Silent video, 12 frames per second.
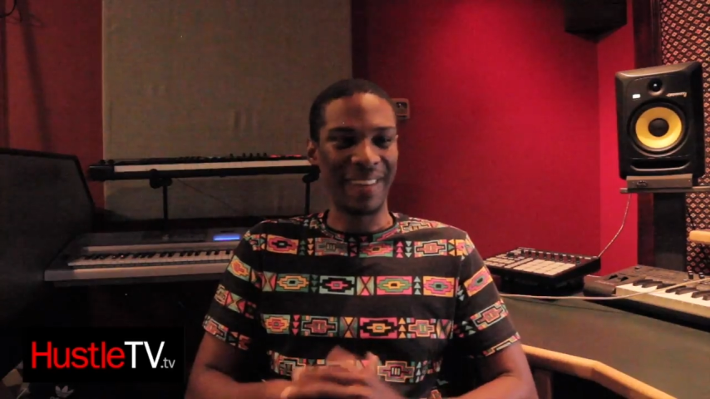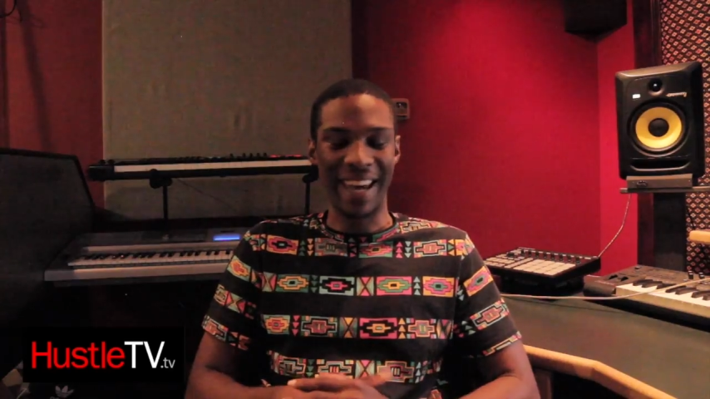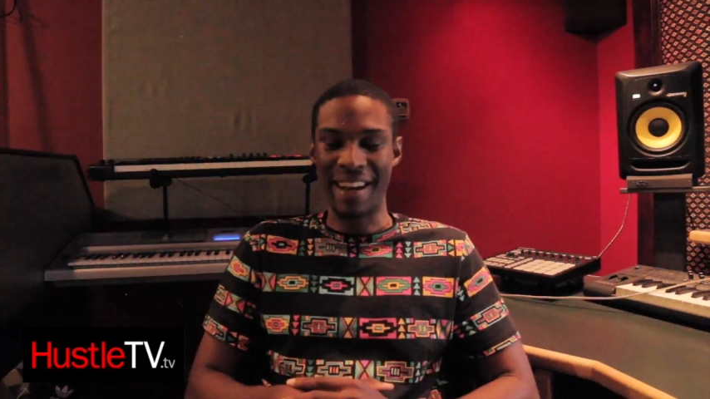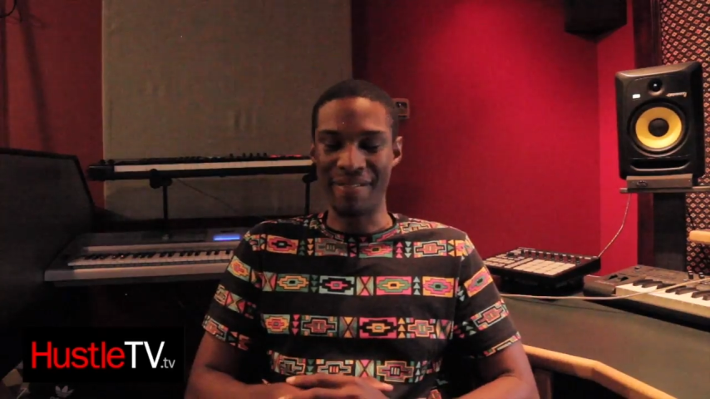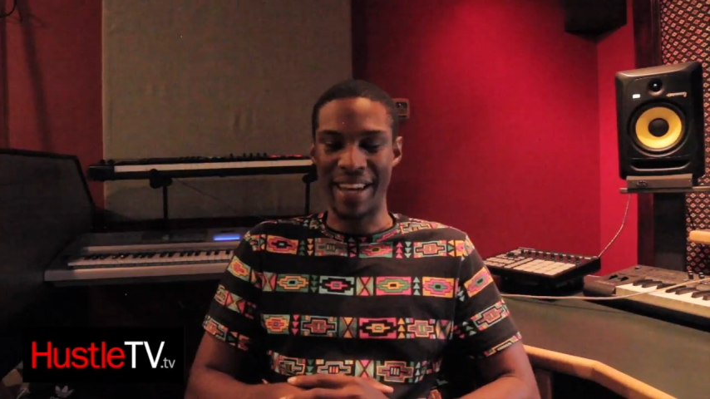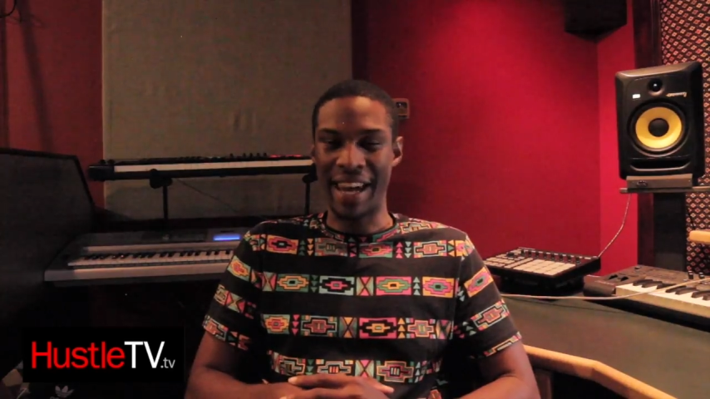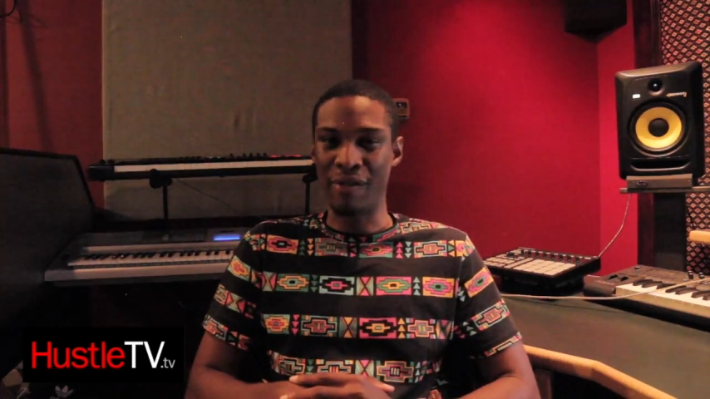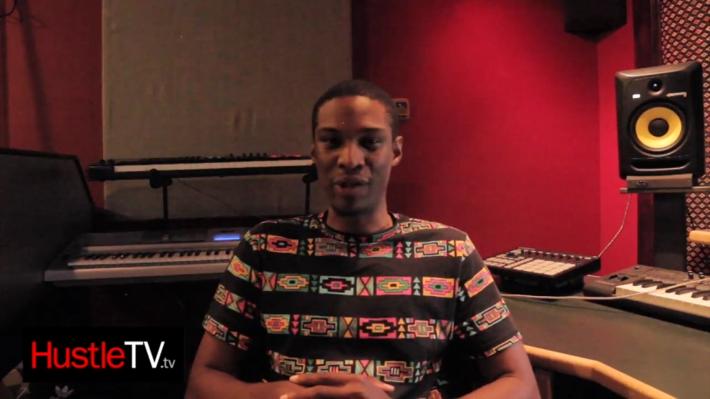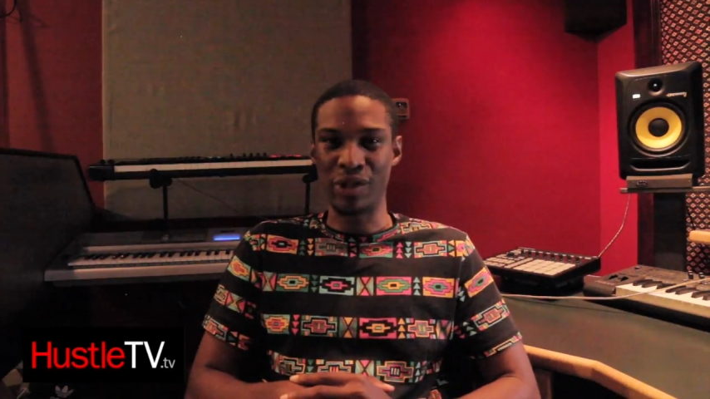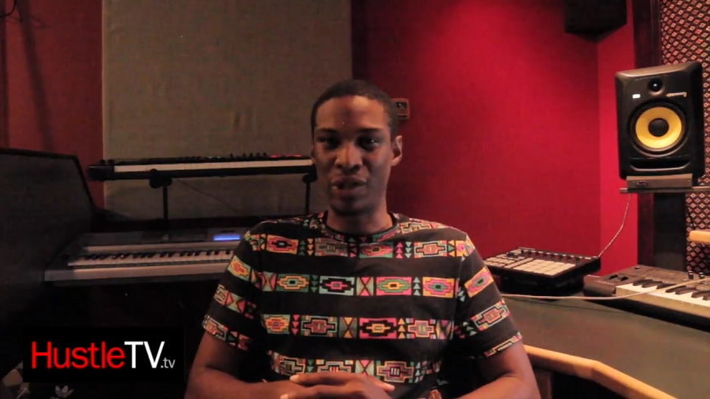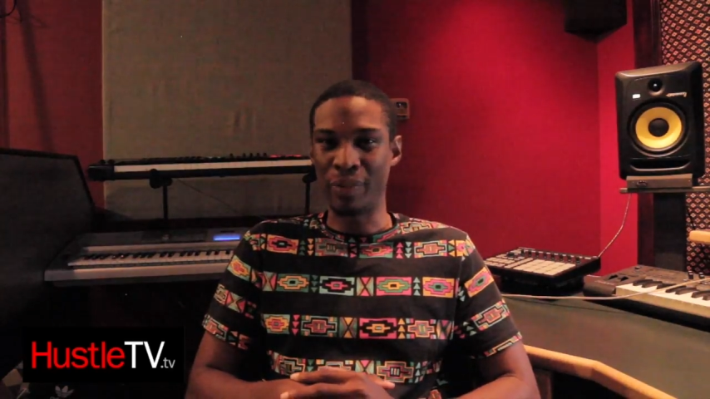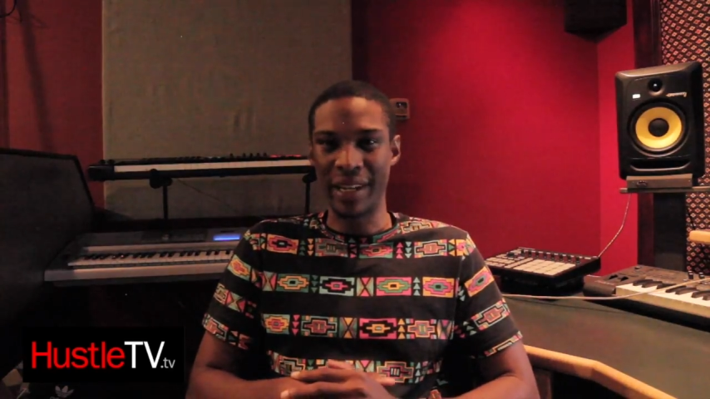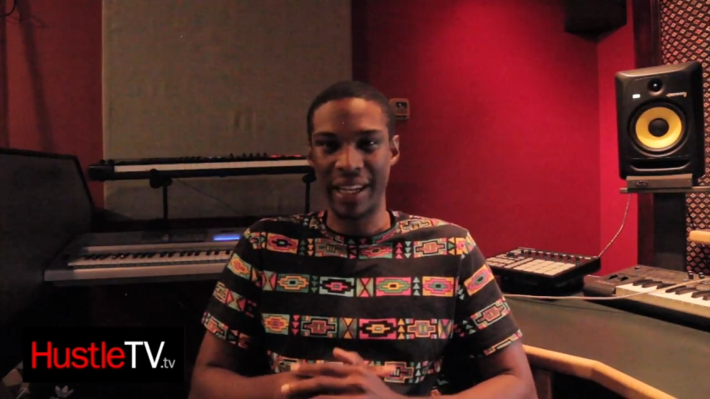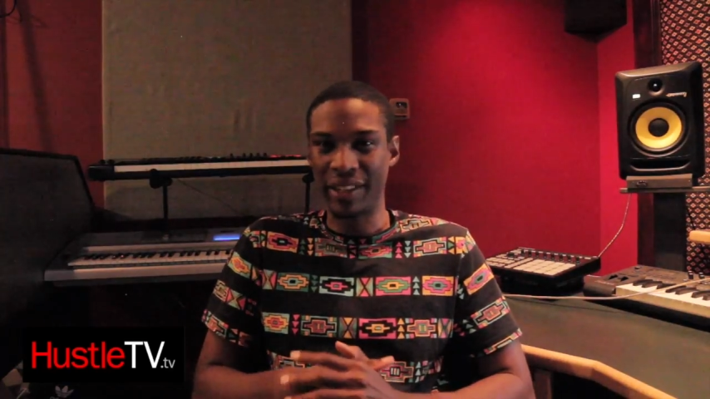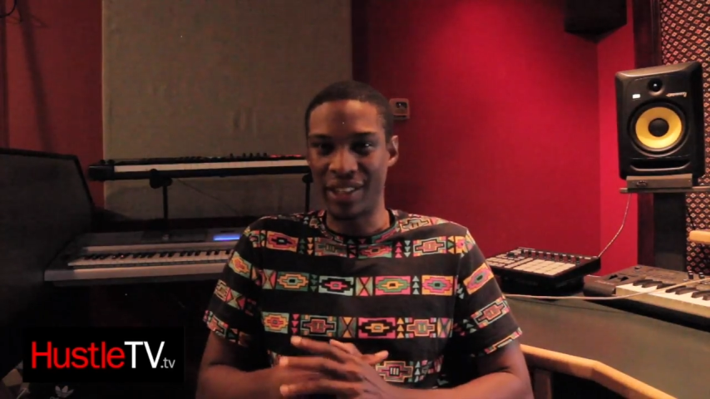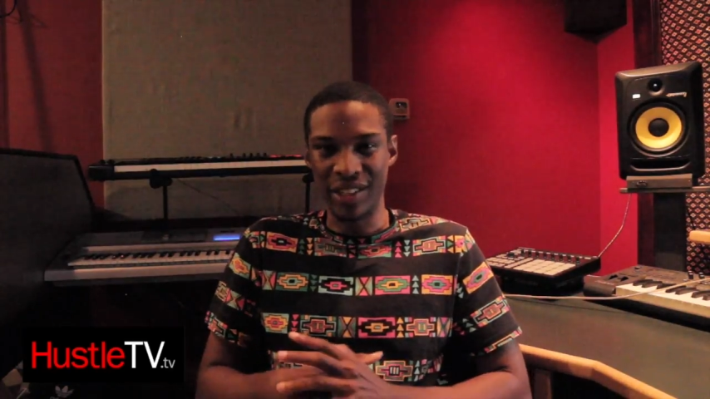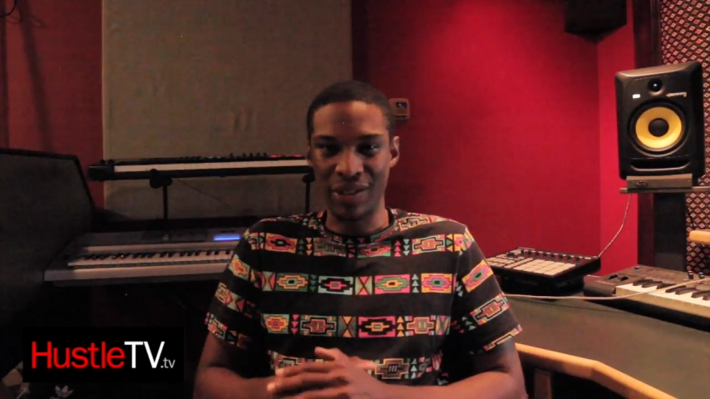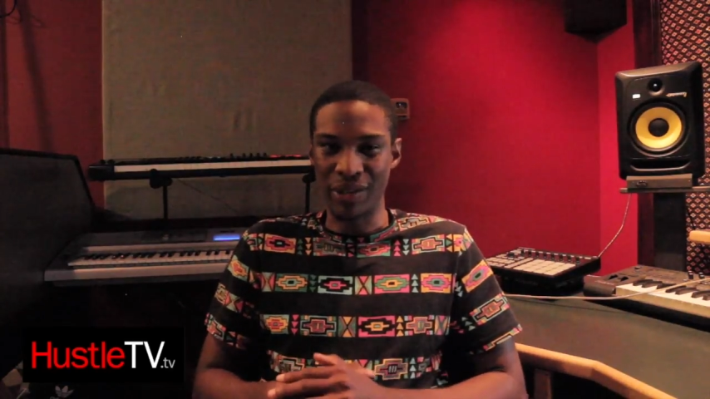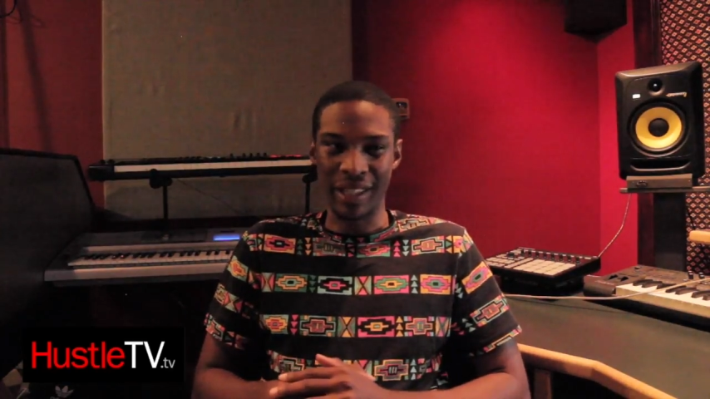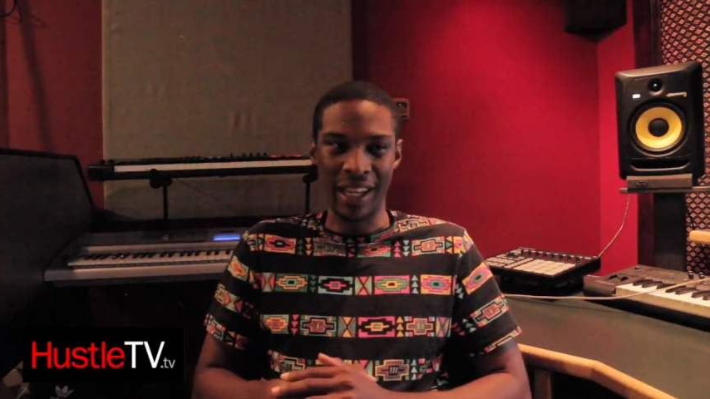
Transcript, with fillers: have ever told me I couldn't do it.